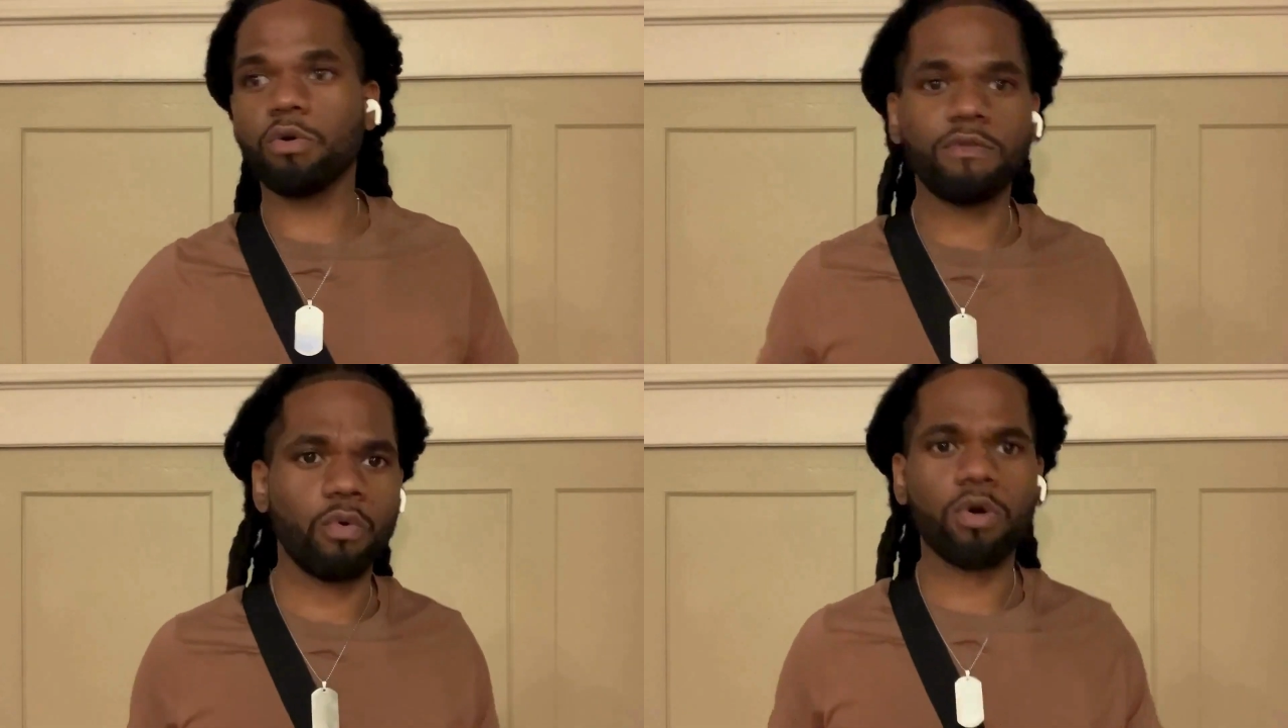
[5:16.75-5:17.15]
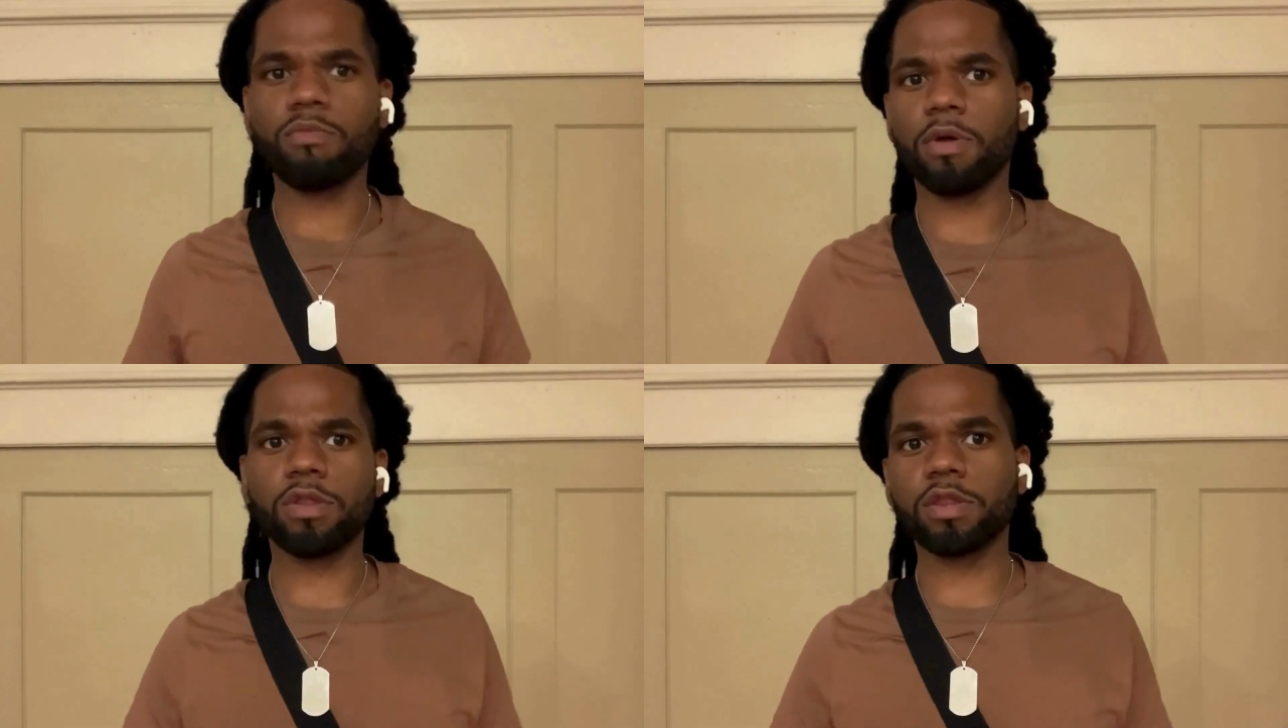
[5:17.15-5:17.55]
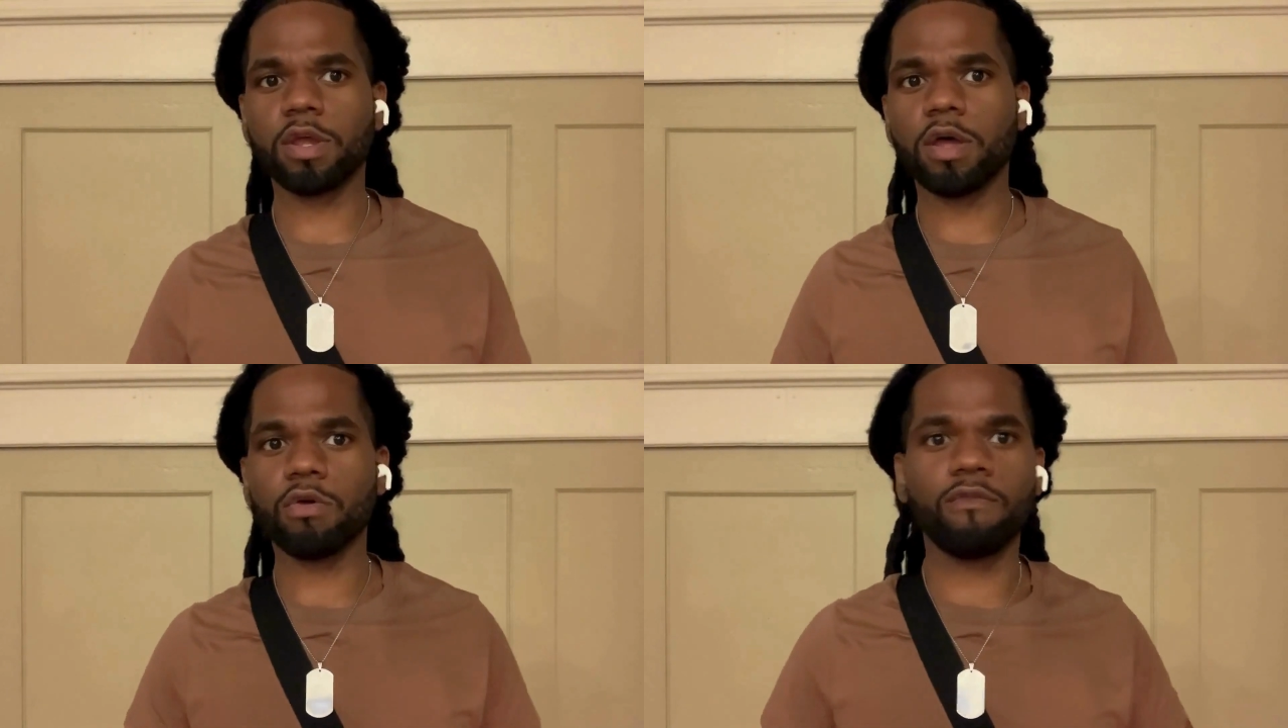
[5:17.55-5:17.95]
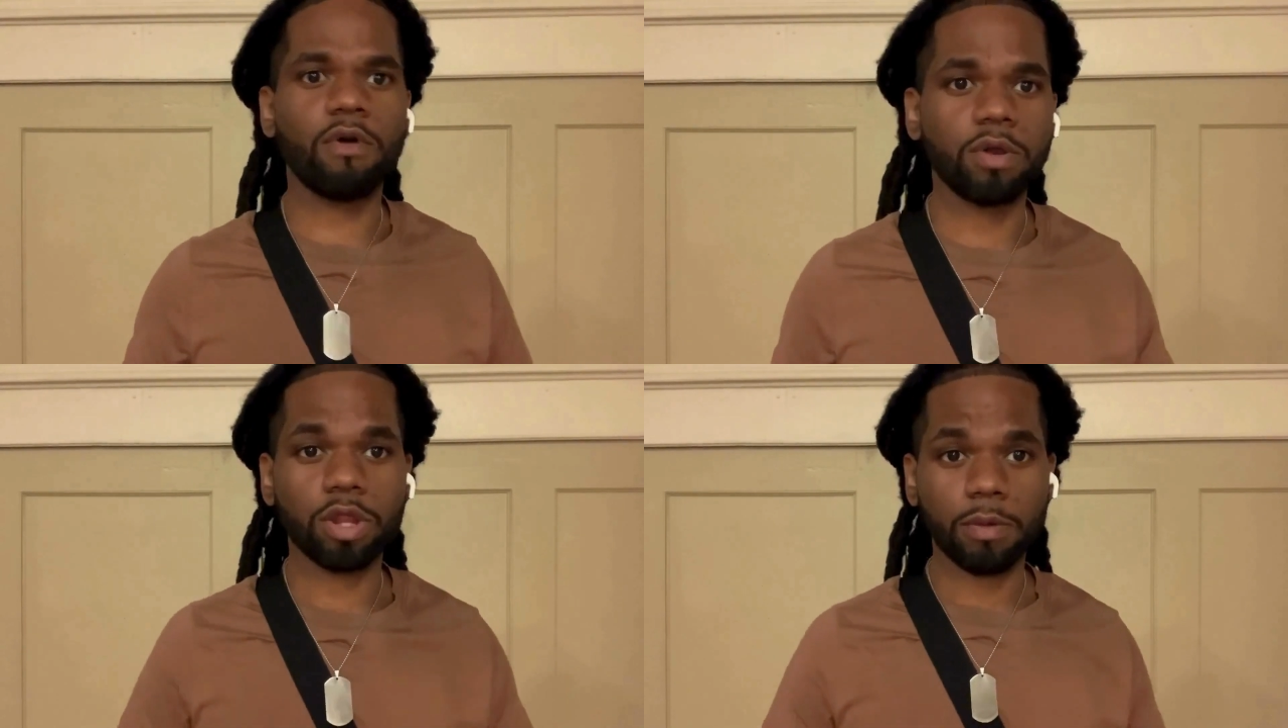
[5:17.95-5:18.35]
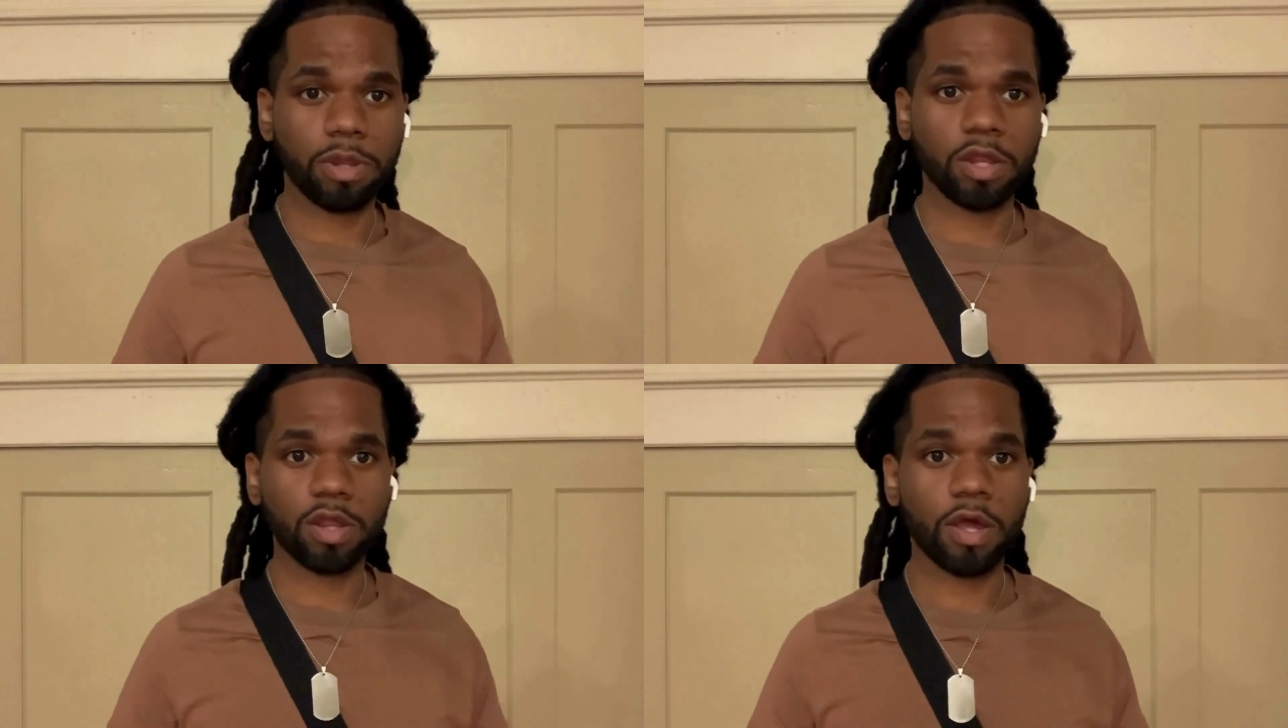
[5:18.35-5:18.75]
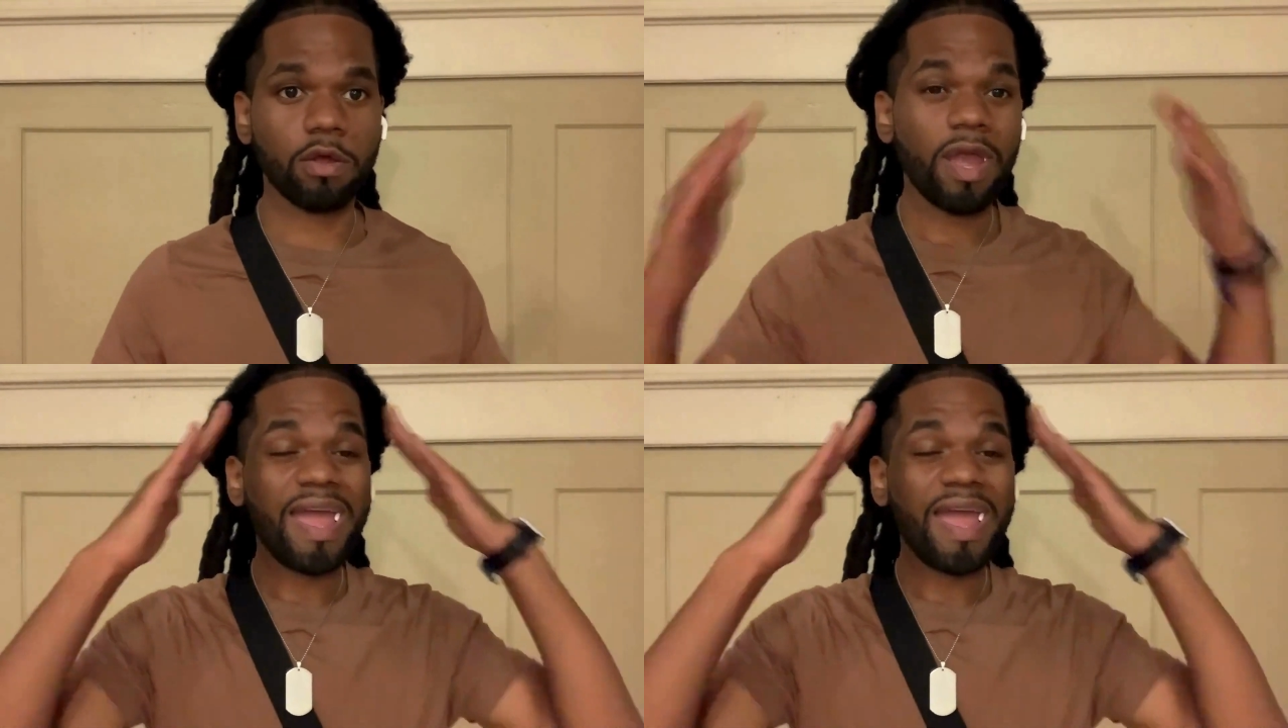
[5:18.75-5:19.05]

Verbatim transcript: if Warner Bros. get together if all these companies get together,